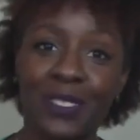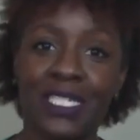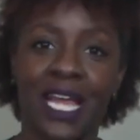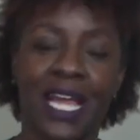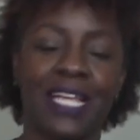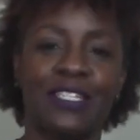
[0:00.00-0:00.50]

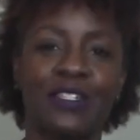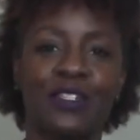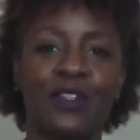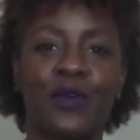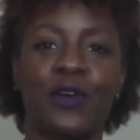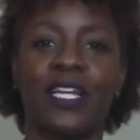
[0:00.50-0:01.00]
Today's
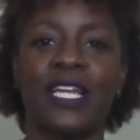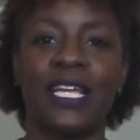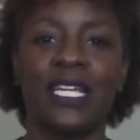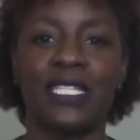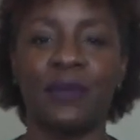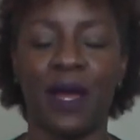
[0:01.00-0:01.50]
story
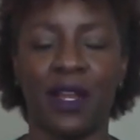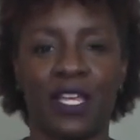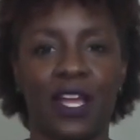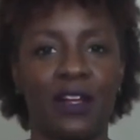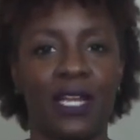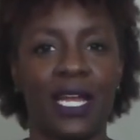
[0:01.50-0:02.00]
is about a
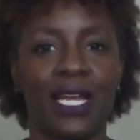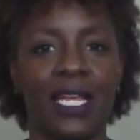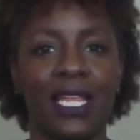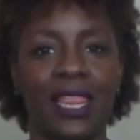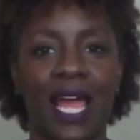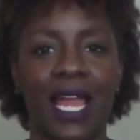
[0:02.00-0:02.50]
young
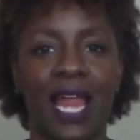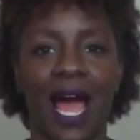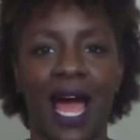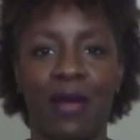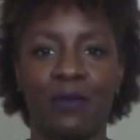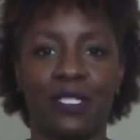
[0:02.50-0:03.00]
lady that
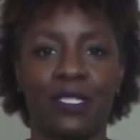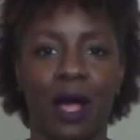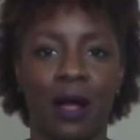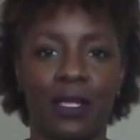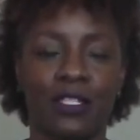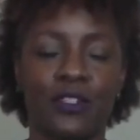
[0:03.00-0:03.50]
I was
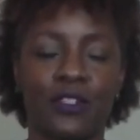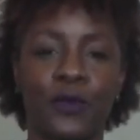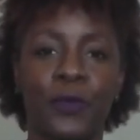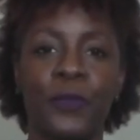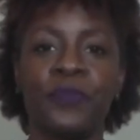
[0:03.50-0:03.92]
talking to